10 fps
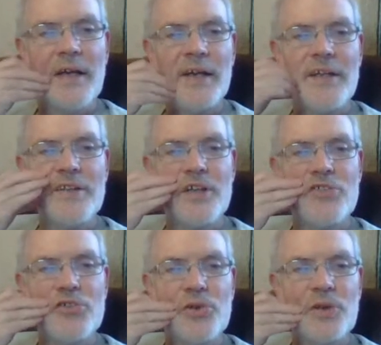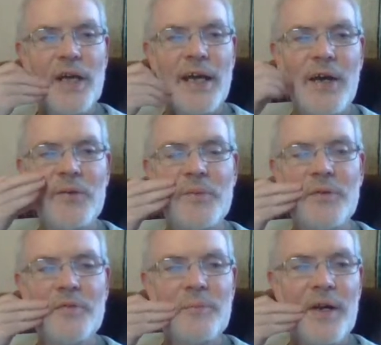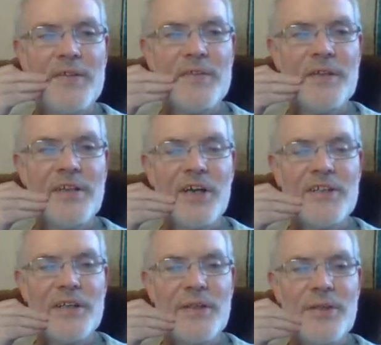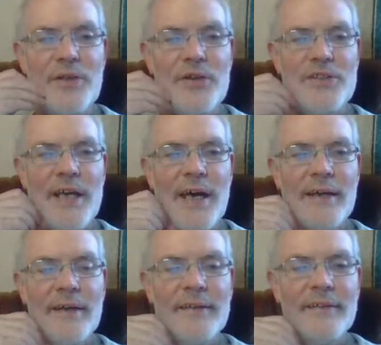an industrial layout based in 1938, and